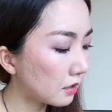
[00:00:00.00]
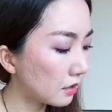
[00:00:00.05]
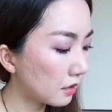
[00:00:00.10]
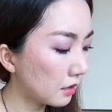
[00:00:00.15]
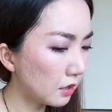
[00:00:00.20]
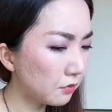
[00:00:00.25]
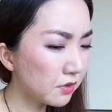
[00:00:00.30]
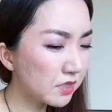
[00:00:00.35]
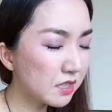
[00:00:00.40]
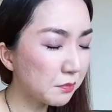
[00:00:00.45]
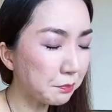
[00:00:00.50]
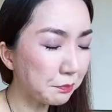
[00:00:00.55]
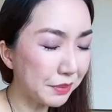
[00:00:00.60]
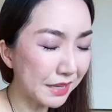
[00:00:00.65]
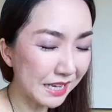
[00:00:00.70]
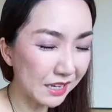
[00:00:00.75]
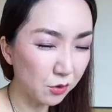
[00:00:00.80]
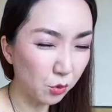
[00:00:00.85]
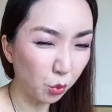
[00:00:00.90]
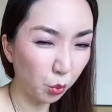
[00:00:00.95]
it was a
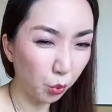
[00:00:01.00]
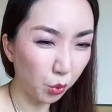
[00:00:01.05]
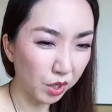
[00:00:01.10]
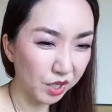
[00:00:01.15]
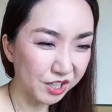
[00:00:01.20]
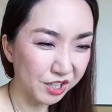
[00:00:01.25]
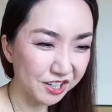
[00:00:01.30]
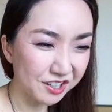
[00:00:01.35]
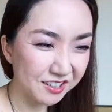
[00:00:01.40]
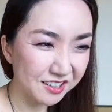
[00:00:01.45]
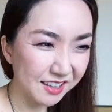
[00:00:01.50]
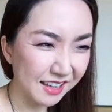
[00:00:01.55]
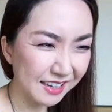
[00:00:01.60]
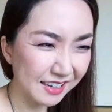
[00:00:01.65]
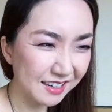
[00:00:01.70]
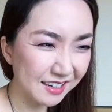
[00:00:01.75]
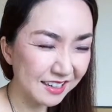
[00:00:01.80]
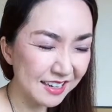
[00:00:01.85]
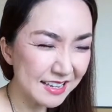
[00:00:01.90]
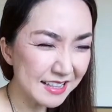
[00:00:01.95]
big word,
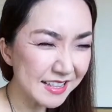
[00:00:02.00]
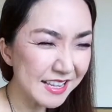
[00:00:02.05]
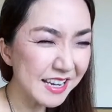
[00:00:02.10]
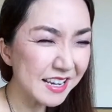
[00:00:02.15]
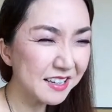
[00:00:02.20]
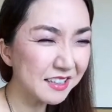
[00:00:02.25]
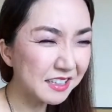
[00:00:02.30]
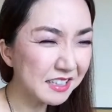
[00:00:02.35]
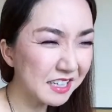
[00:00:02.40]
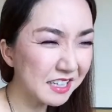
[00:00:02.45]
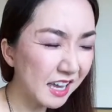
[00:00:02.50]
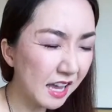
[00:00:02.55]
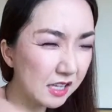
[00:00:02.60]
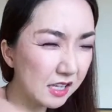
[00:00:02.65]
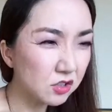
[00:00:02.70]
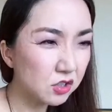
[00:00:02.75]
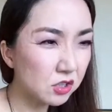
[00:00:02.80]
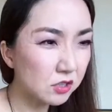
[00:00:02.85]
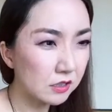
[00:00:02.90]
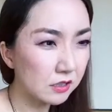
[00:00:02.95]
like illegally
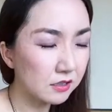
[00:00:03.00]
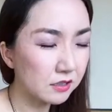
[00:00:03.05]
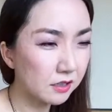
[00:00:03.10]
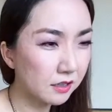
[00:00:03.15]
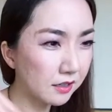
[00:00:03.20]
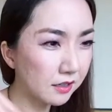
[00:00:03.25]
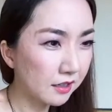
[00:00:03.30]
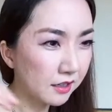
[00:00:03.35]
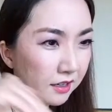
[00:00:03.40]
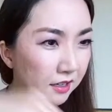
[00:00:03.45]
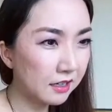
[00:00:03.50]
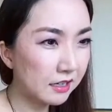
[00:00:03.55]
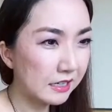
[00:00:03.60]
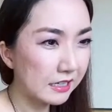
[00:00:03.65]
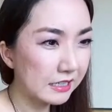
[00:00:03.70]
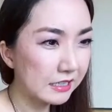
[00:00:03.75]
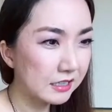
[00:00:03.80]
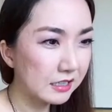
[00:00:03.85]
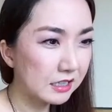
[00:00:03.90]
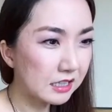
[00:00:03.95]
entered
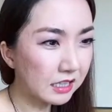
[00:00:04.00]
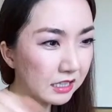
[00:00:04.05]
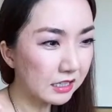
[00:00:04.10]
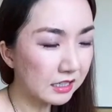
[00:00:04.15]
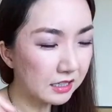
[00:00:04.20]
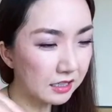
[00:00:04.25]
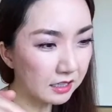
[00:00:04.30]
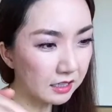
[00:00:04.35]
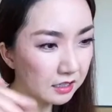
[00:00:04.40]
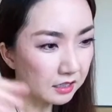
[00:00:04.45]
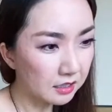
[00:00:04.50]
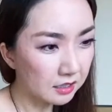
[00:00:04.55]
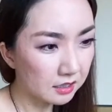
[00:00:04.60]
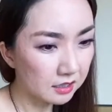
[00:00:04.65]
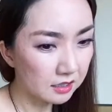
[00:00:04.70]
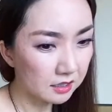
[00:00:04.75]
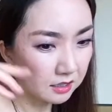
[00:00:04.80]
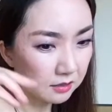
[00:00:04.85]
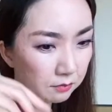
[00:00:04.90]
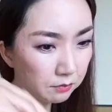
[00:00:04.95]
the
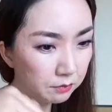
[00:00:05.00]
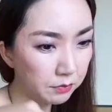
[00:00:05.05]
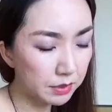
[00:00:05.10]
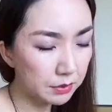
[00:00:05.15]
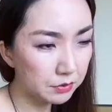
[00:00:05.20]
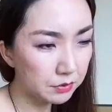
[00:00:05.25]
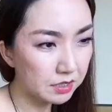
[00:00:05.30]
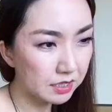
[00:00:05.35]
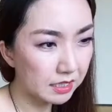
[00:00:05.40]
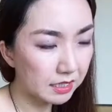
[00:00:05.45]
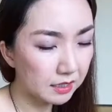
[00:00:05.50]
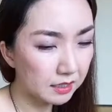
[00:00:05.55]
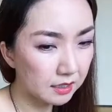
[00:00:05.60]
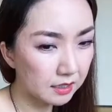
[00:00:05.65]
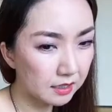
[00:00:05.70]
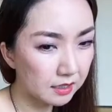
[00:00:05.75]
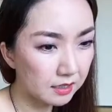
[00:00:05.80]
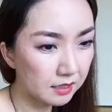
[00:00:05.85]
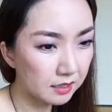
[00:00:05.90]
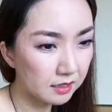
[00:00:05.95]
building,
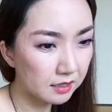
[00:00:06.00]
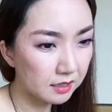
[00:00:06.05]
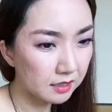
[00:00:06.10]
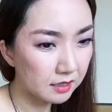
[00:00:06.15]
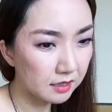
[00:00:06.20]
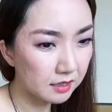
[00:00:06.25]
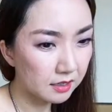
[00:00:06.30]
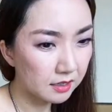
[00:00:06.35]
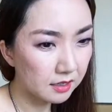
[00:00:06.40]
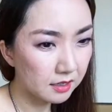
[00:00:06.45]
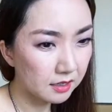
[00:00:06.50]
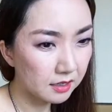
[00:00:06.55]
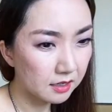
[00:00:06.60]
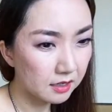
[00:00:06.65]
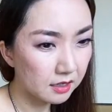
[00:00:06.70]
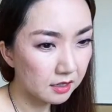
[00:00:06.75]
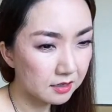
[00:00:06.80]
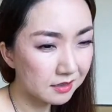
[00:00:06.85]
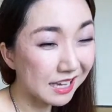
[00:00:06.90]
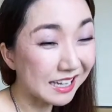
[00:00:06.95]

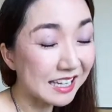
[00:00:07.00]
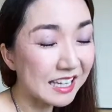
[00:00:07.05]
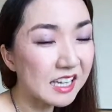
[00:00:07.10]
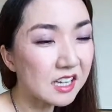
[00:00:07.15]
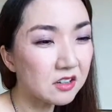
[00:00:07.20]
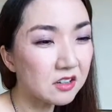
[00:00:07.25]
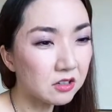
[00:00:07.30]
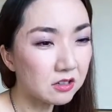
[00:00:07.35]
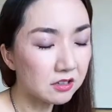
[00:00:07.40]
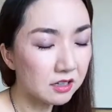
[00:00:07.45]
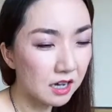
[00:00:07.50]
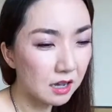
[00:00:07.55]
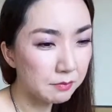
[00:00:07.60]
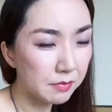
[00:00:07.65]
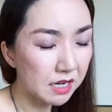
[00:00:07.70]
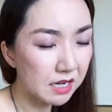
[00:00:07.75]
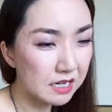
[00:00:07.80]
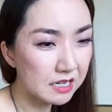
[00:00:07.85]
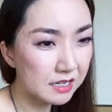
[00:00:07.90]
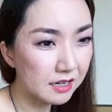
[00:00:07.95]
the hill. I
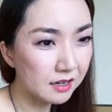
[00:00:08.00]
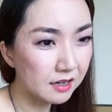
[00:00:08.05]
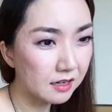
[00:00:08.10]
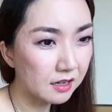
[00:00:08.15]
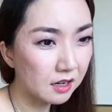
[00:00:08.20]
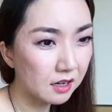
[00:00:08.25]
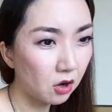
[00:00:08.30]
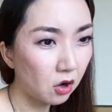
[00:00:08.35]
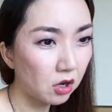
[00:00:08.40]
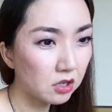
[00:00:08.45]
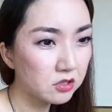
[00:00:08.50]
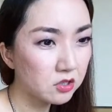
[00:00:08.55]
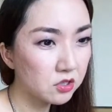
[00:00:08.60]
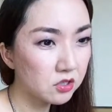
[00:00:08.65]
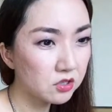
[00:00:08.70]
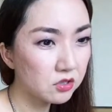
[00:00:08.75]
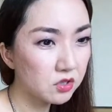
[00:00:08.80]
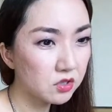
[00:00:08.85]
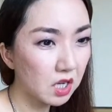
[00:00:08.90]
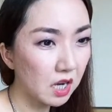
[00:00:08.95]
mean,
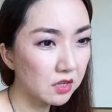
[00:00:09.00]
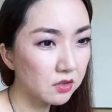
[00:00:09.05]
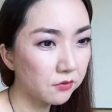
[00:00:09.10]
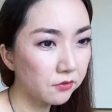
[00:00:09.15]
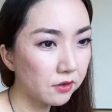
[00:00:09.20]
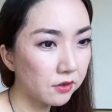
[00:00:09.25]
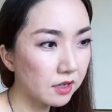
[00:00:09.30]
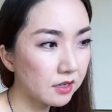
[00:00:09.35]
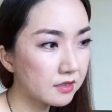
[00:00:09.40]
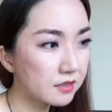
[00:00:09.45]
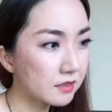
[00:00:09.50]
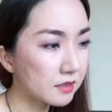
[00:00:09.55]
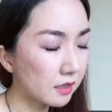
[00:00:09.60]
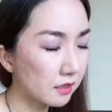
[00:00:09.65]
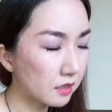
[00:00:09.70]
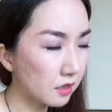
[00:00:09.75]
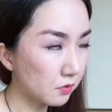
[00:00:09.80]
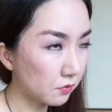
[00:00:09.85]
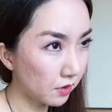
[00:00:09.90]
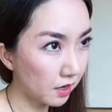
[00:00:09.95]
on January
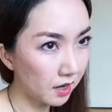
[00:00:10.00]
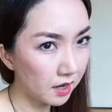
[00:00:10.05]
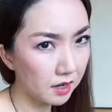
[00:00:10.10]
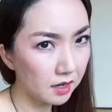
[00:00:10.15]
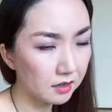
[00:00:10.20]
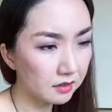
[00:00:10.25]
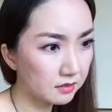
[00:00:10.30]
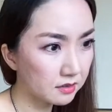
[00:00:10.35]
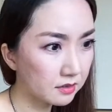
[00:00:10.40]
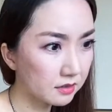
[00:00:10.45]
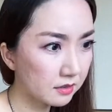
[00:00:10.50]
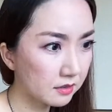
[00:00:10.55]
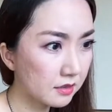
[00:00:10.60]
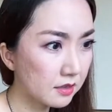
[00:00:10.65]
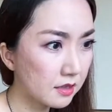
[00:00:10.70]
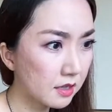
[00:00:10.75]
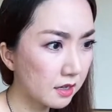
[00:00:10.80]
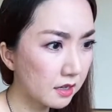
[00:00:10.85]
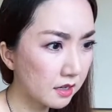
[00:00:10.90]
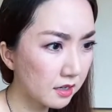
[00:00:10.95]
6th, right?
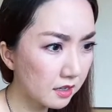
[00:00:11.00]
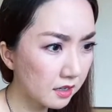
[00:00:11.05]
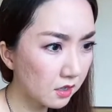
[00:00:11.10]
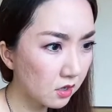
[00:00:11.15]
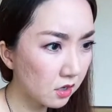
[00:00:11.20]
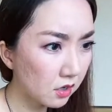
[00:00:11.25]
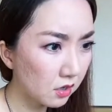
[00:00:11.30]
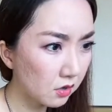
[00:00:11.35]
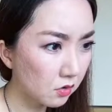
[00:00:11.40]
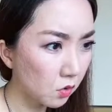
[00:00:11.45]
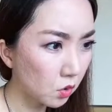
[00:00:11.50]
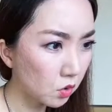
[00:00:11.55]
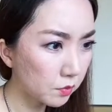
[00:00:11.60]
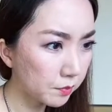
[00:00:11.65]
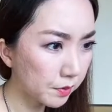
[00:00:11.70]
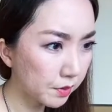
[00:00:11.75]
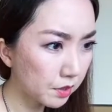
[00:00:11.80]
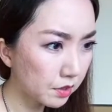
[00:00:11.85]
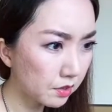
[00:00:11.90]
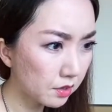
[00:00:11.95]
The
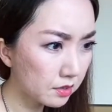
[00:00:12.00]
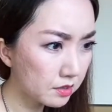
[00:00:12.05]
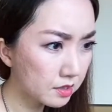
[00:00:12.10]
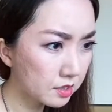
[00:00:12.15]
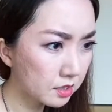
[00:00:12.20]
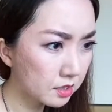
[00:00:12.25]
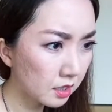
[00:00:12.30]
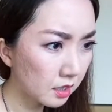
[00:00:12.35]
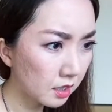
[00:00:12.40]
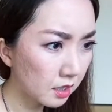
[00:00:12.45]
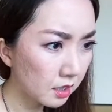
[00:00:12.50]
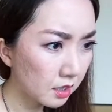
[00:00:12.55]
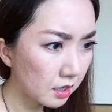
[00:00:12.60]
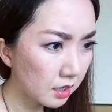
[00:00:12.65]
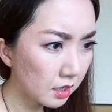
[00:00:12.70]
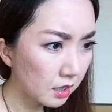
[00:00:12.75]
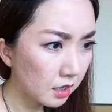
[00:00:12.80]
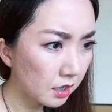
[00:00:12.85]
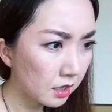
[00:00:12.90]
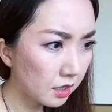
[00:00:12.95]
Colbert
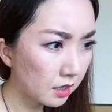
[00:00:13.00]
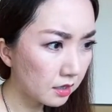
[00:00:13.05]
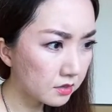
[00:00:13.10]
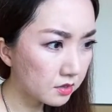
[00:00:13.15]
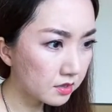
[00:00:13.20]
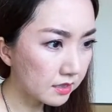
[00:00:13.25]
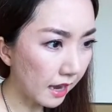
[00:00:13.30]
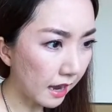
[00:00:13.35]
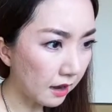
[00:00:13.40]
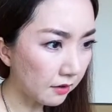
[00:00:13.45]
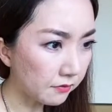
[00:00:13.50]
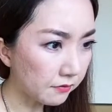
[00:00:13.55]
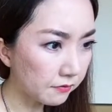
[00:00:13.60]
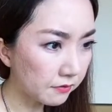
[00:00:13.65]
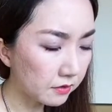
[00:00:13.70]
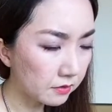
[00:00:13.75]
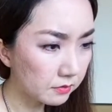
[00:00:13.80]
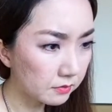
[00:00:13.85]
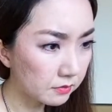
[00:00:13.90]
staff.